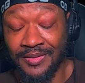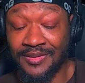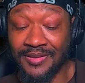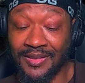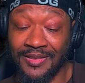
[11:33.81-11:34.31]

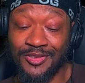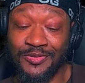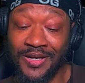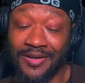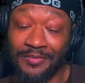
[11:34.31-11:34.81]
he said,
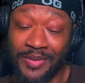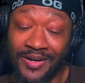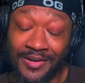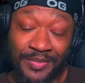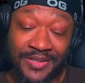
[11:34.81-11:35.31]
you're not a
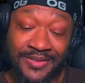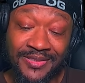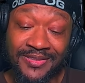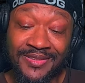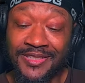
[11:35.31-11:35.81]
bad
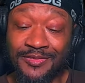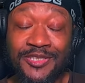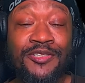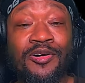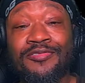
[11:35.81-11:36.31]
bitch if
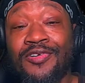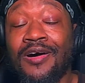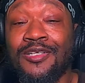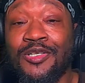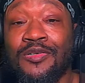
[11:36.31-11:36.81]
she don't
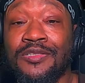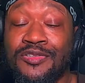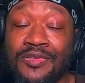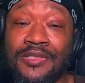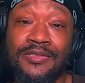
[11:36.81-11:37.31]
follow your
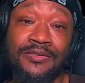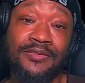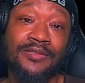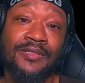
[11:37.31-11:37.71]
instructions.